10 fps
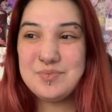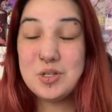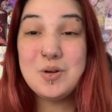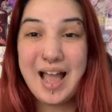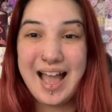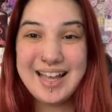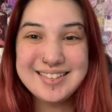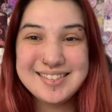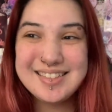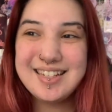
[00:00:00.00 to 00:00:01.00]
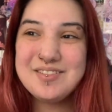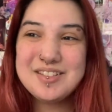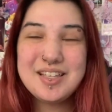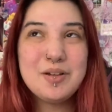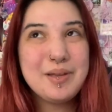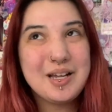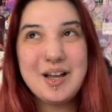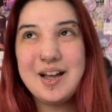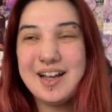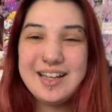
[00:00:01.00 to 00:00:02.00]
who asked, and I was like, oh my
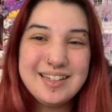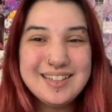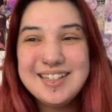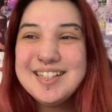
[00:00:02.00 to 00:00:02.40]
God.